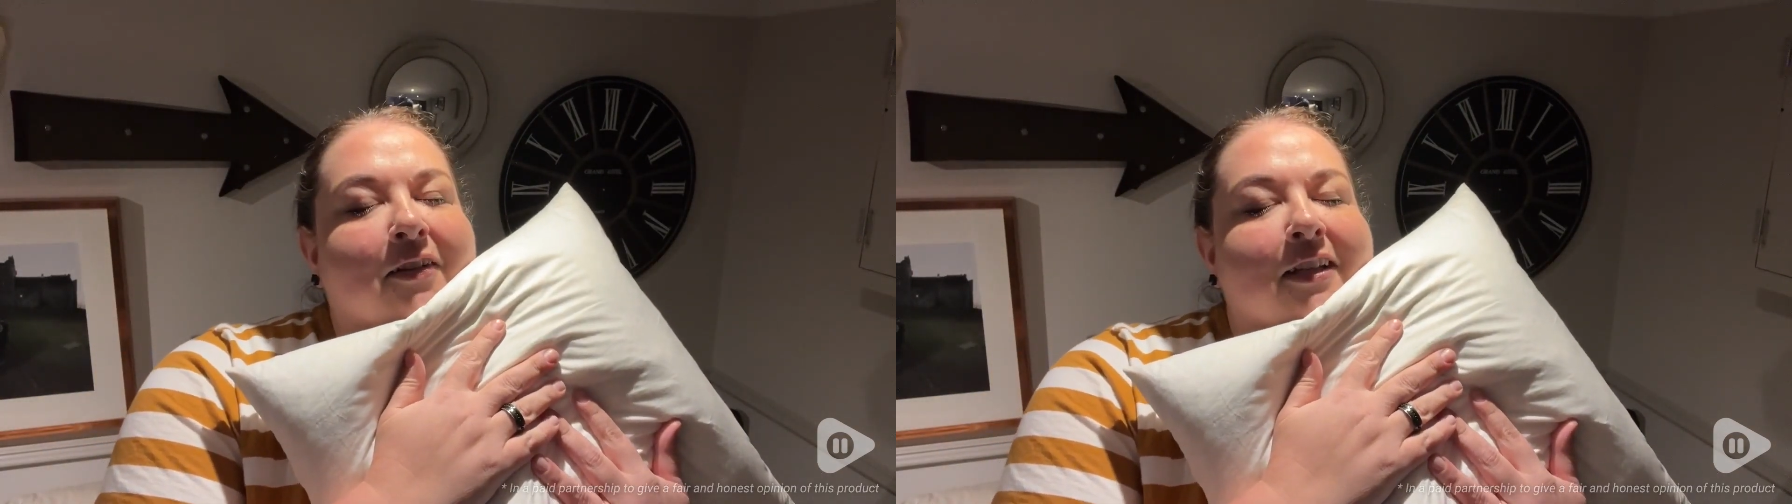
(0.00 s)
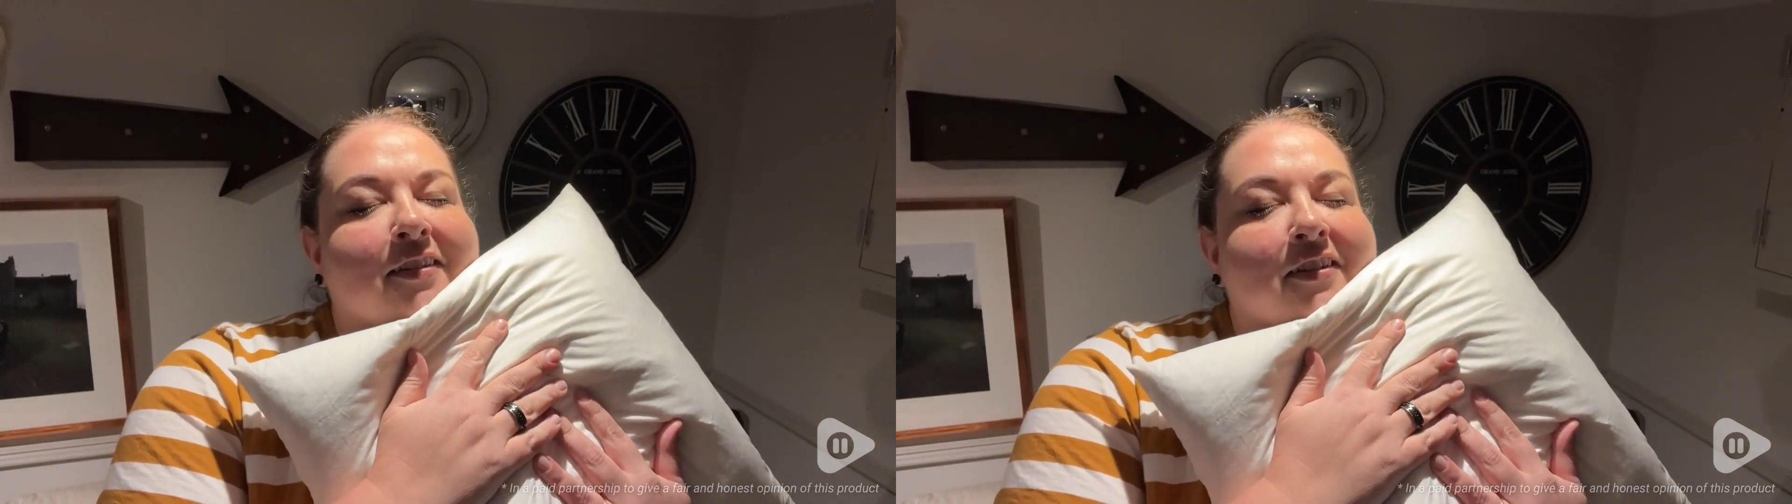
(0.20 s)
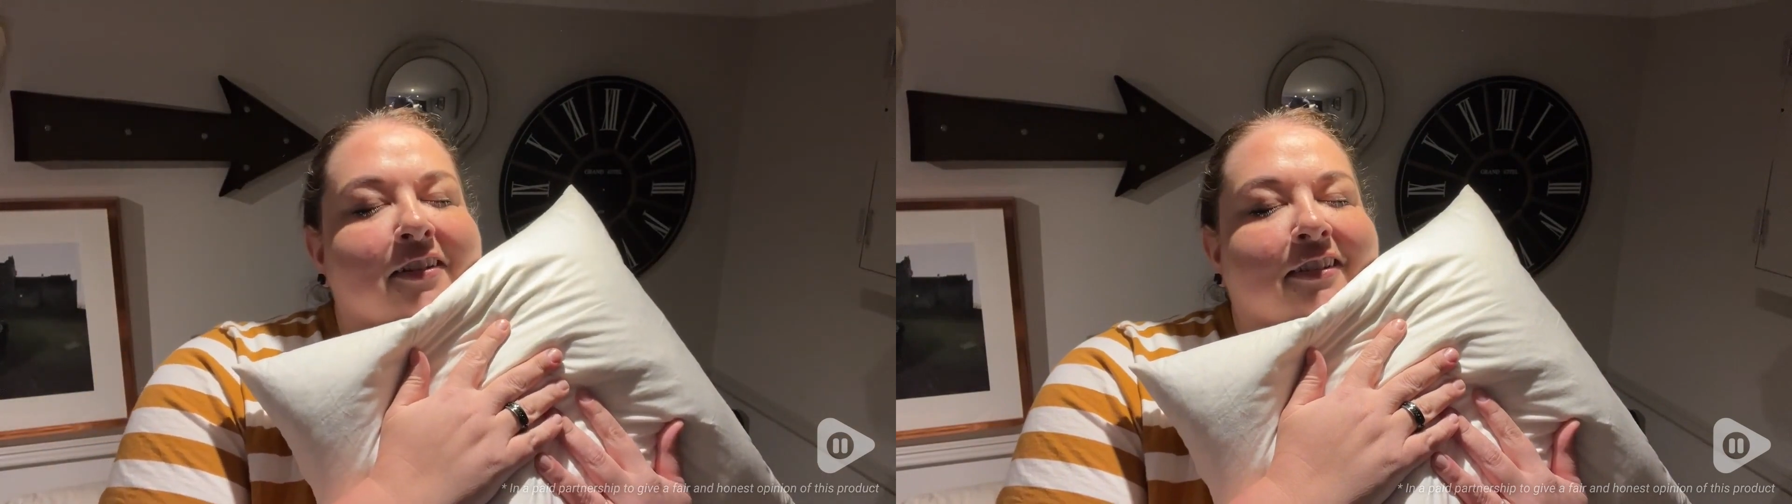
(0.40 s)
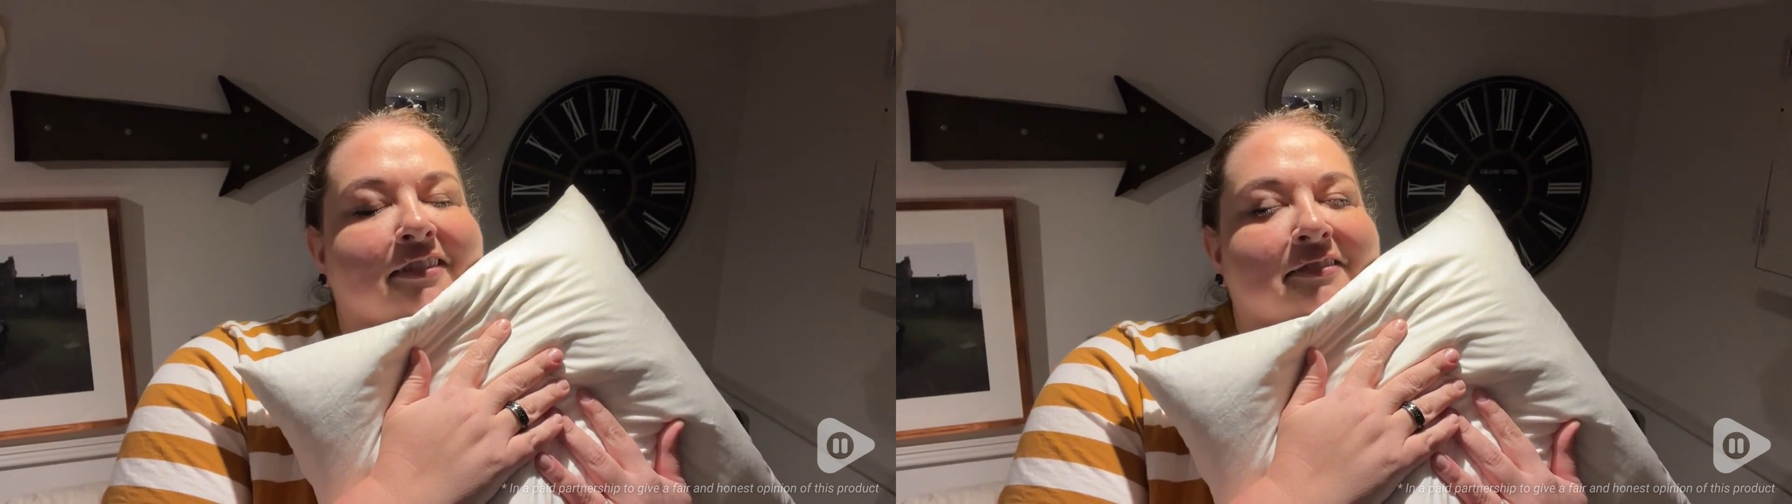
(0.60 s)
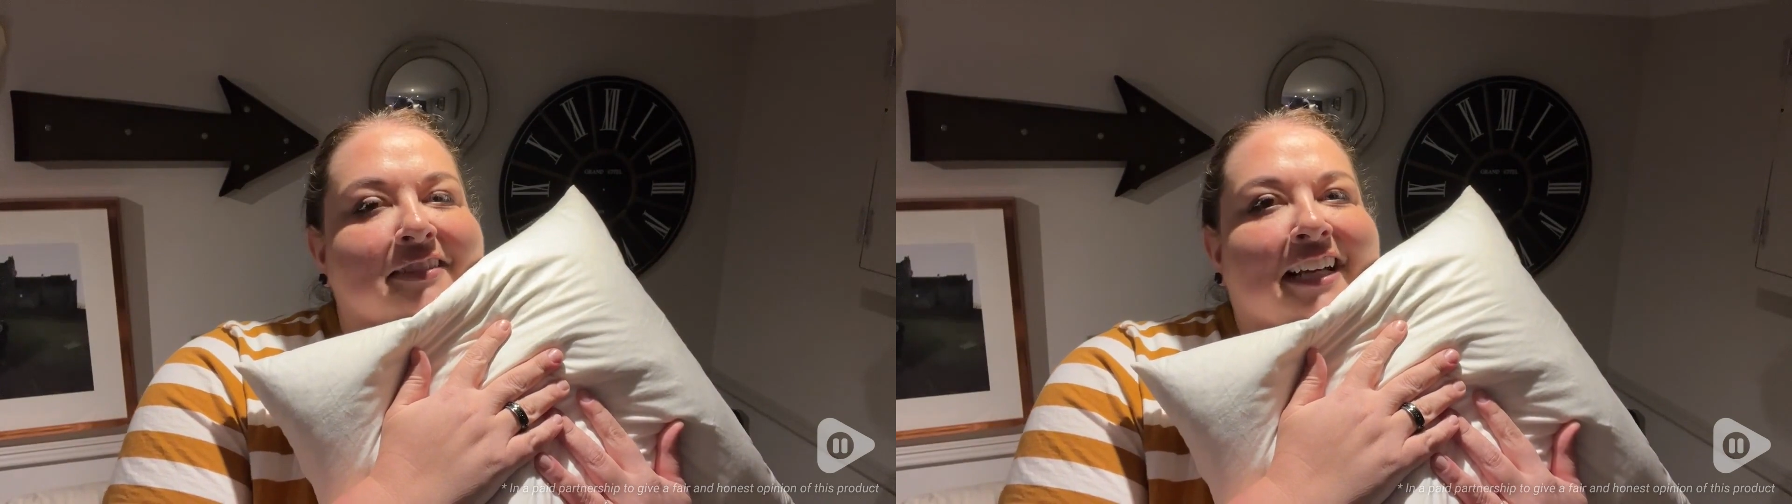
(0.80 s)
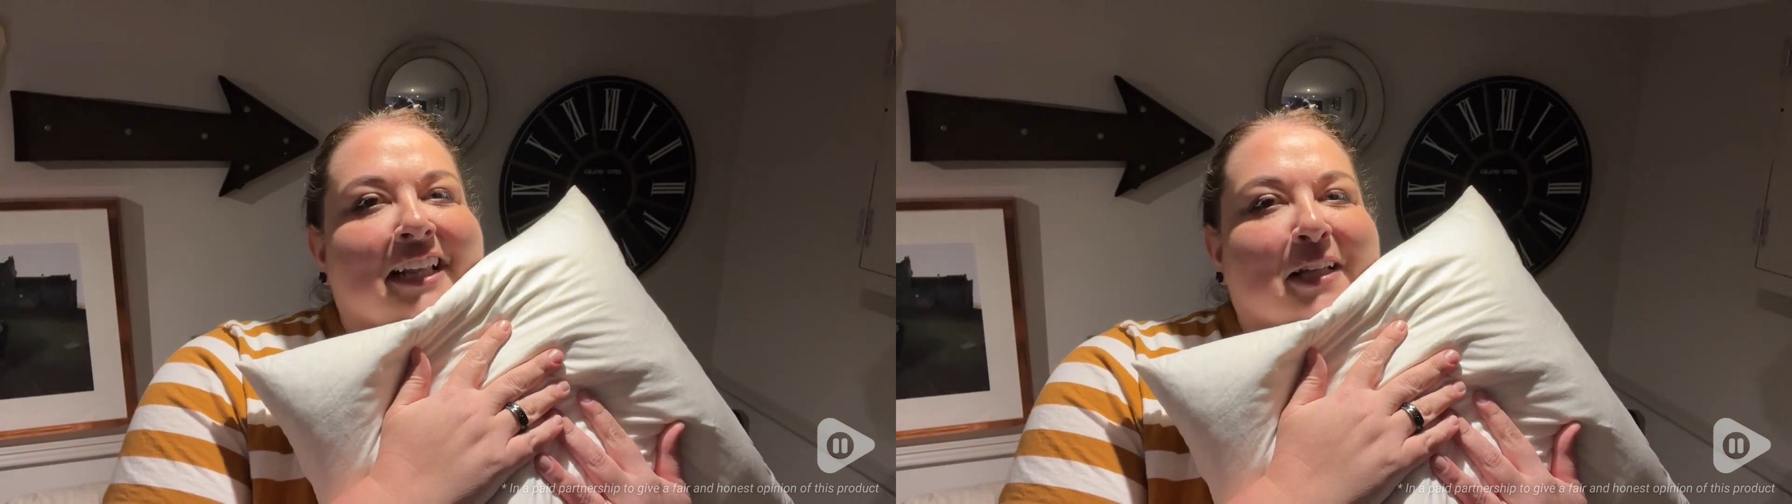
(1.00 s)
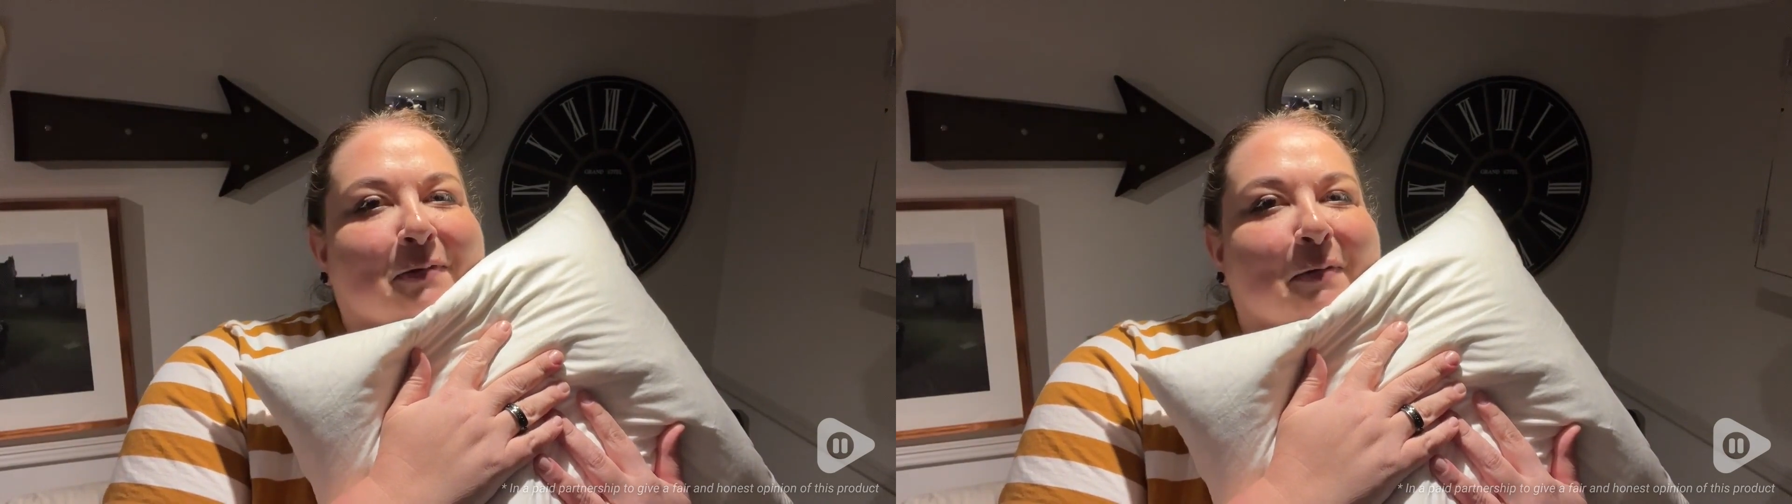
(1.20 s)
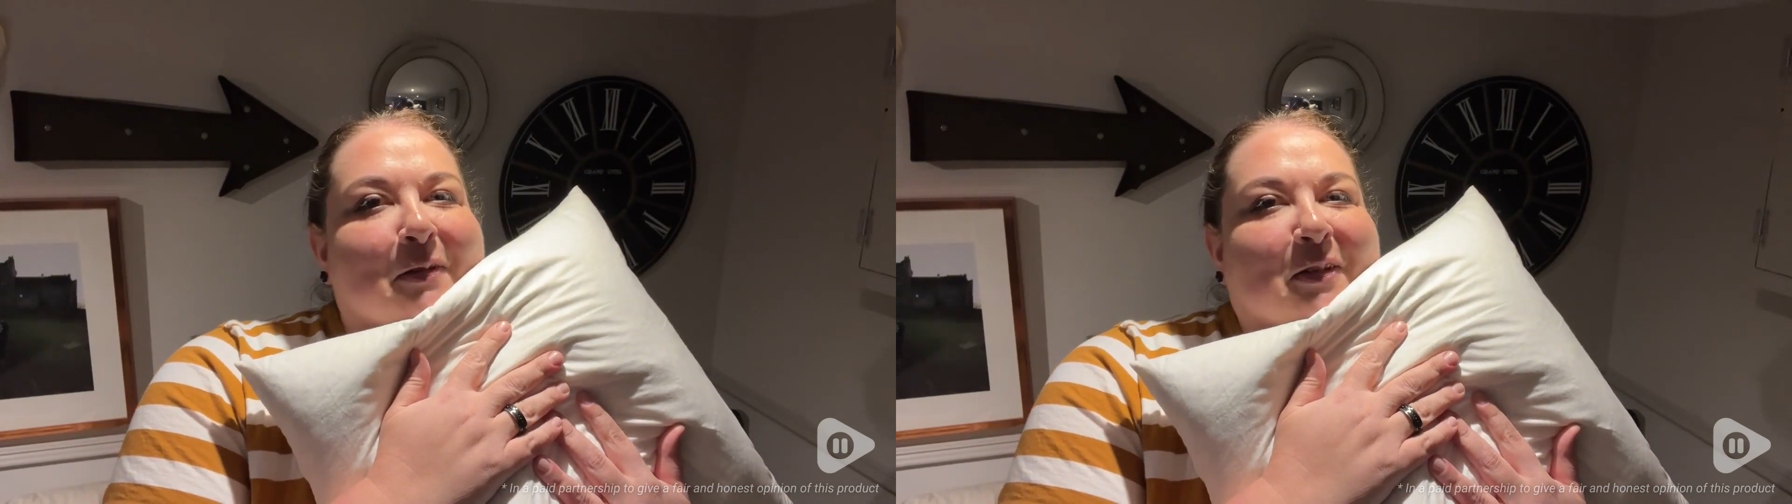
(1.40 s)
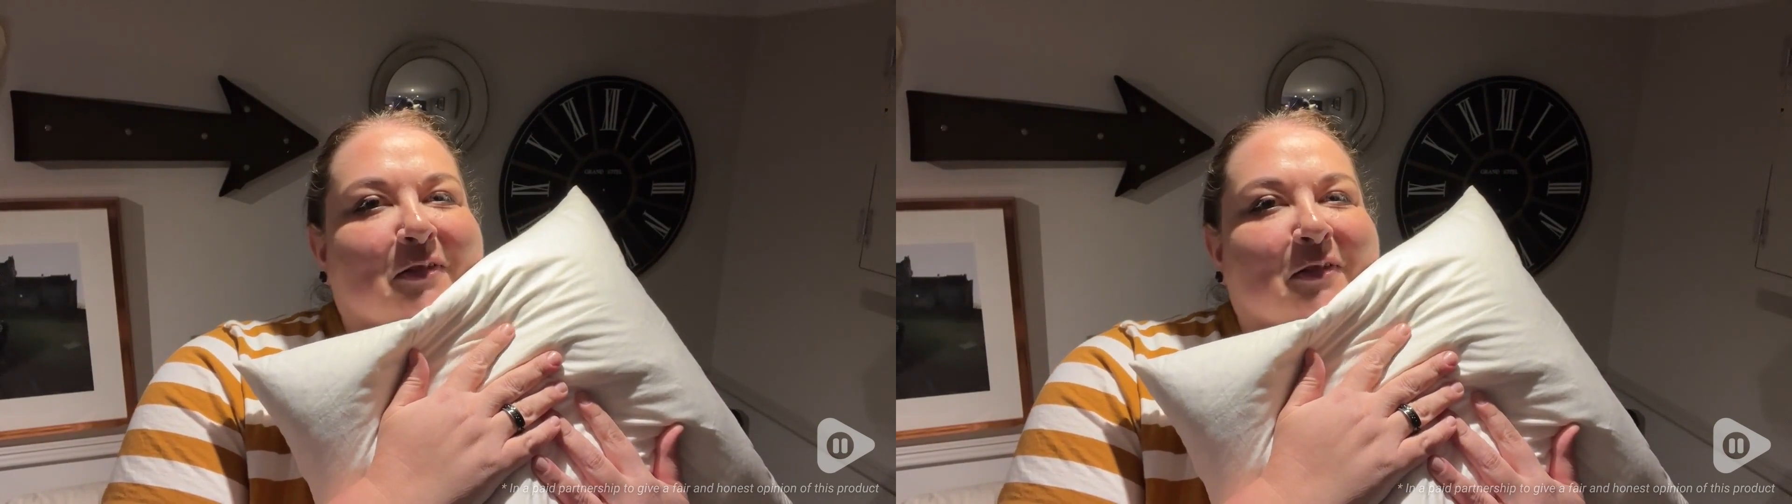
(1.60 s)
insert, and that's my point of